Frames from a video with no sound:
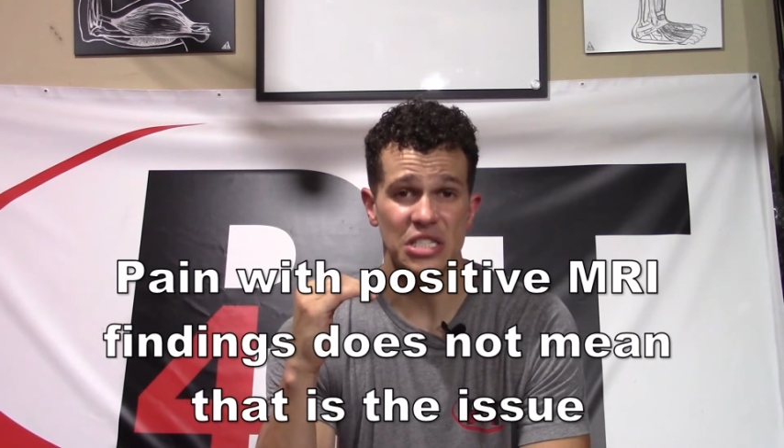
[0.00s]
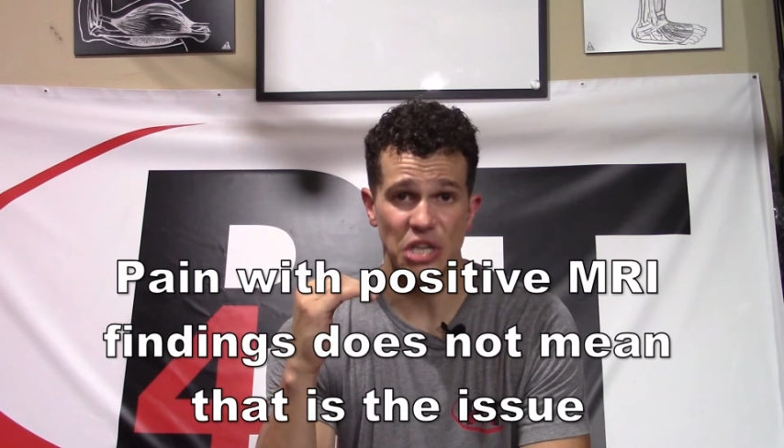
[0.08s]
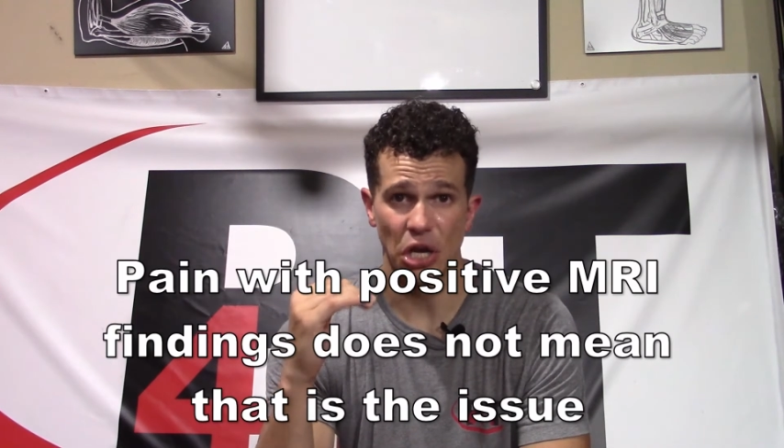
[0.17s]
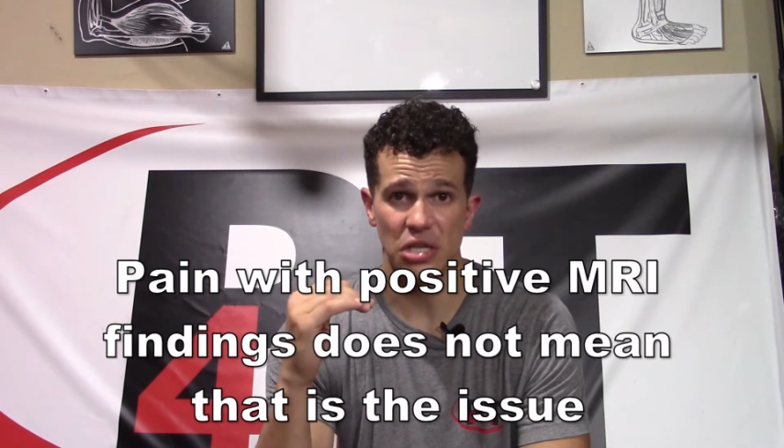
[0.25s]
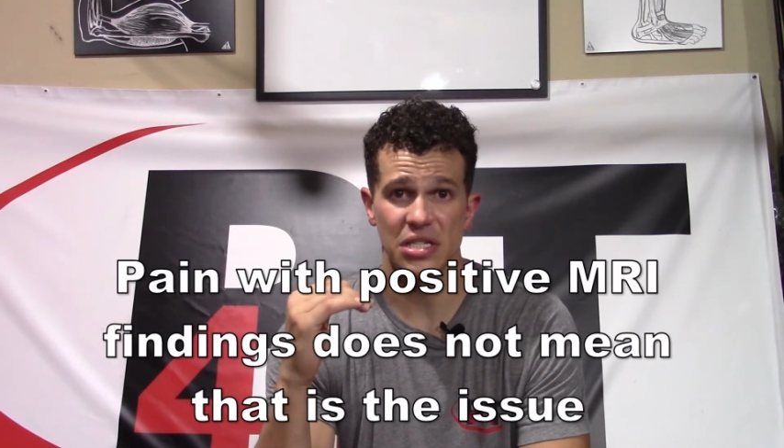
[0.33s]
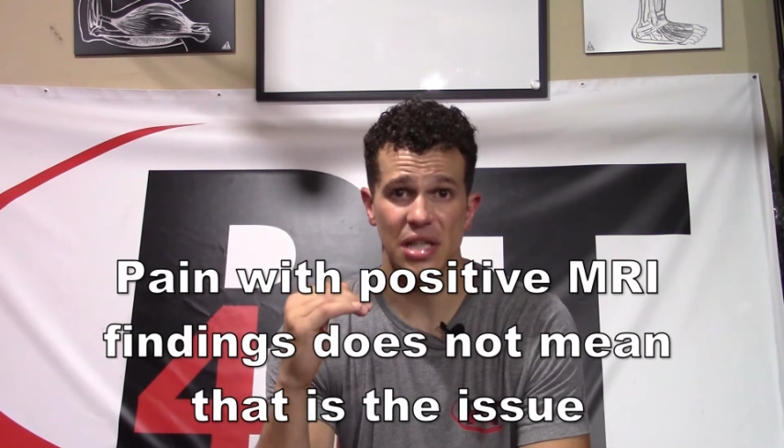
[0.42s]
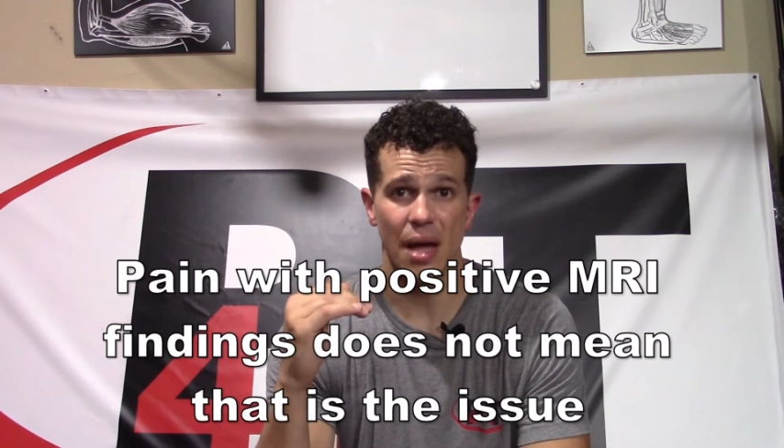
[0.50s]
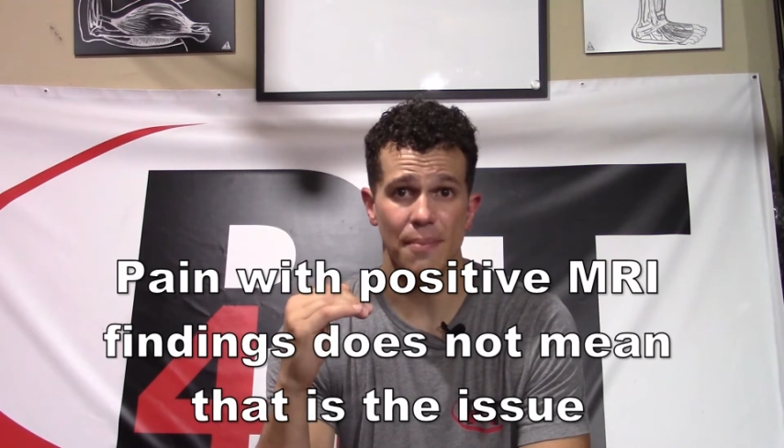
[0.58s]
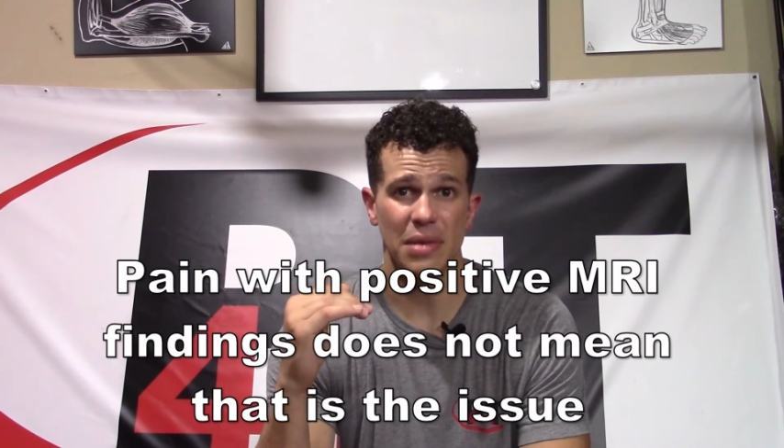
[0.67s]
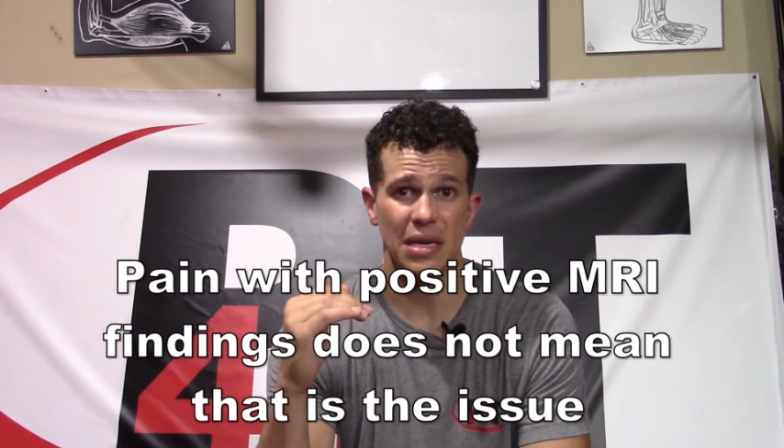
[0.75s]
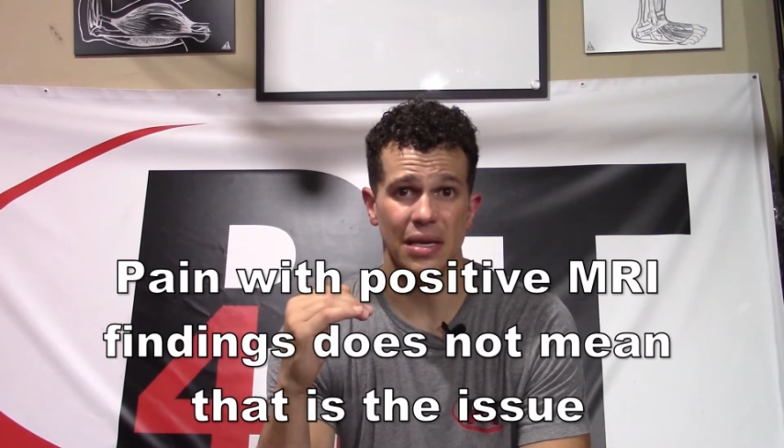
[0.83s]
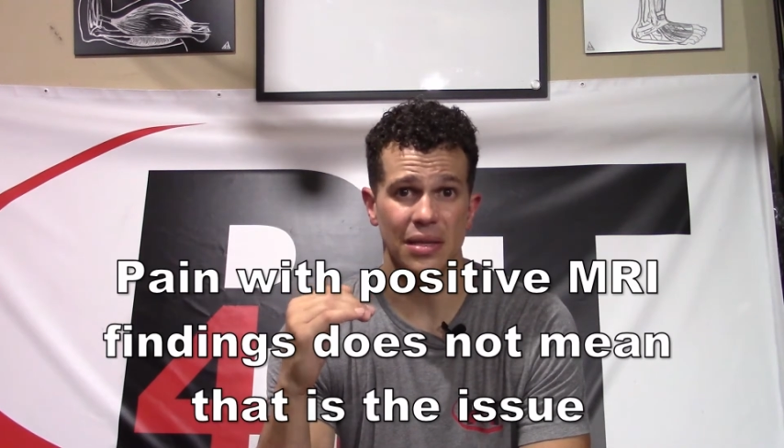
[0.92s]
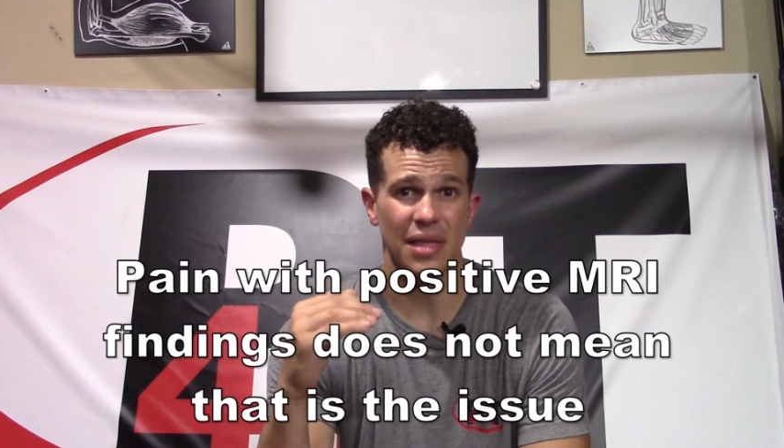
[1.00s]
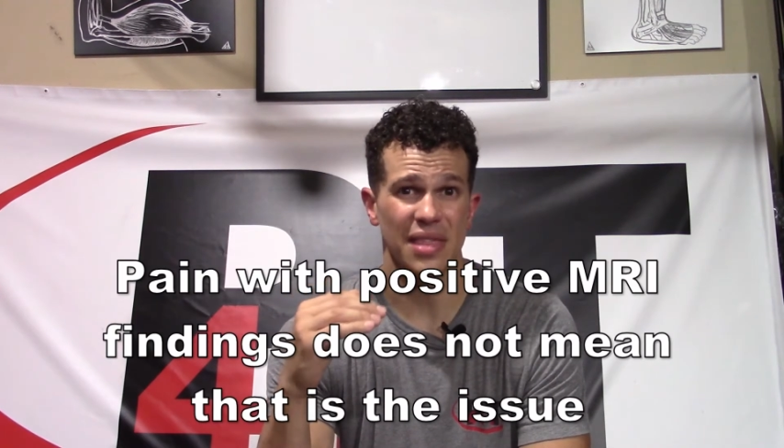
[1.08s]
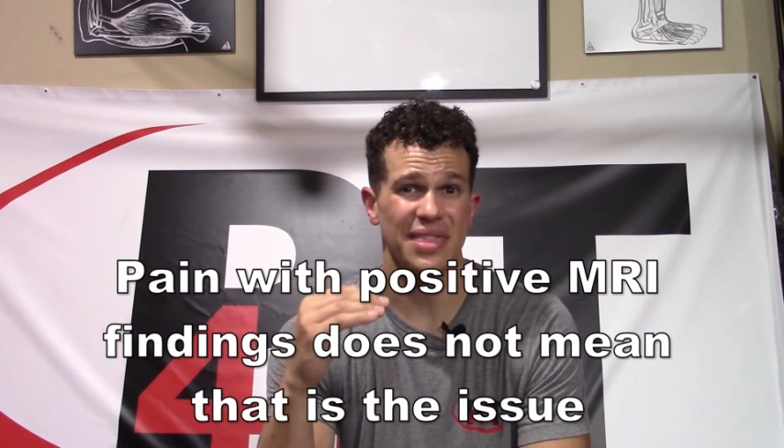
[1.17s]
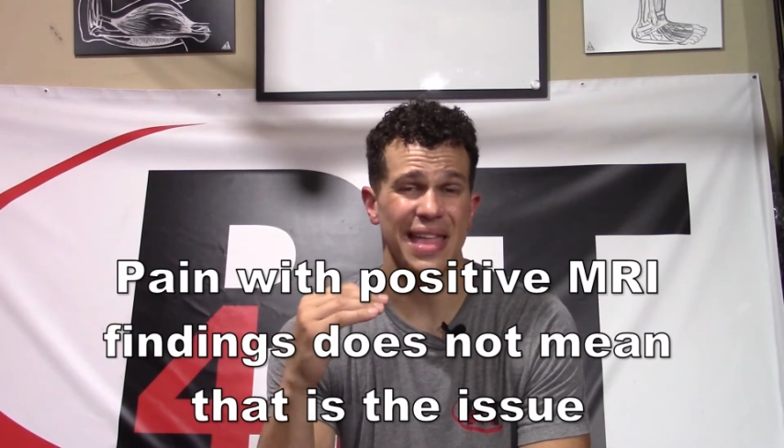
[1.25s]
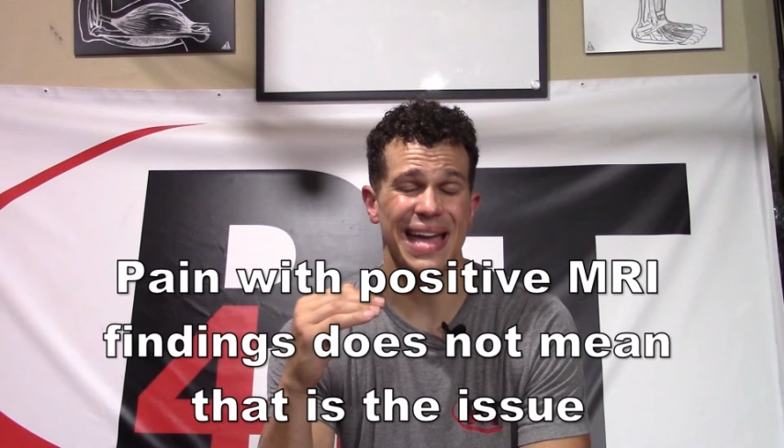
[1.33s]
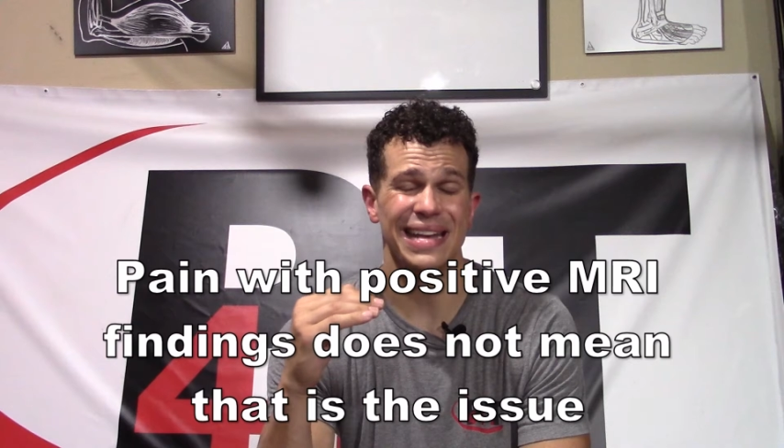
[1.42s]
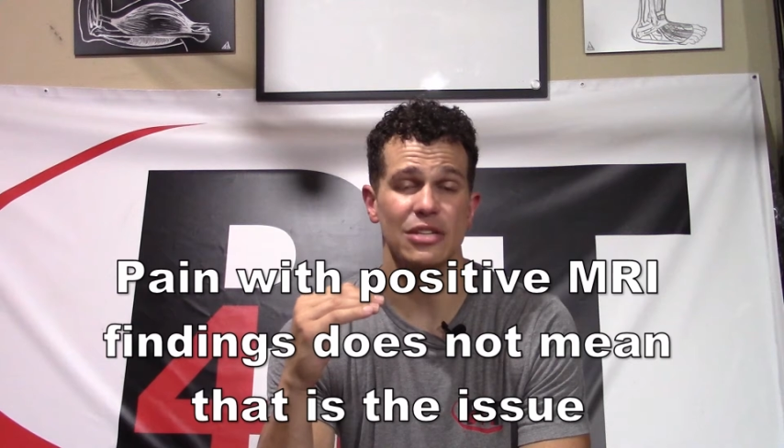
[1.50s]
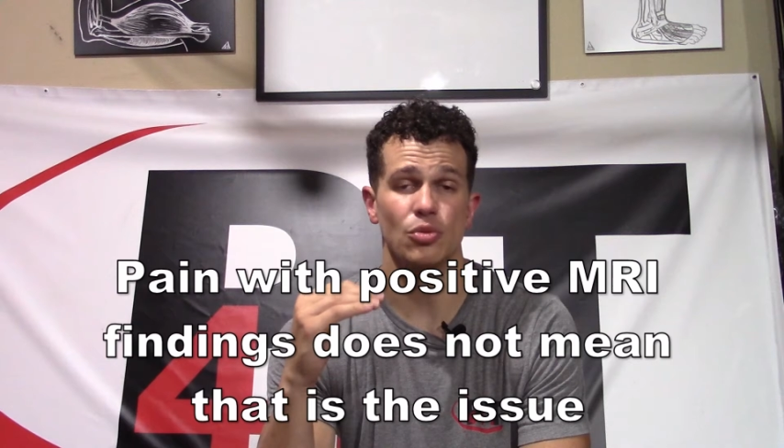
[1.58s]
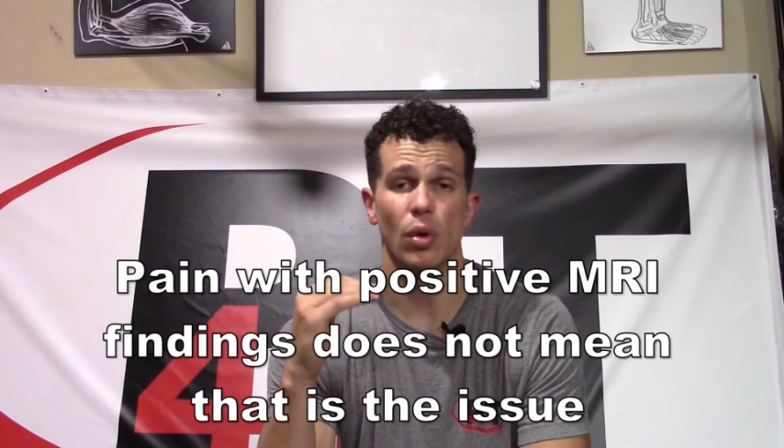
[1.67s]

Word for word: does not mean that that is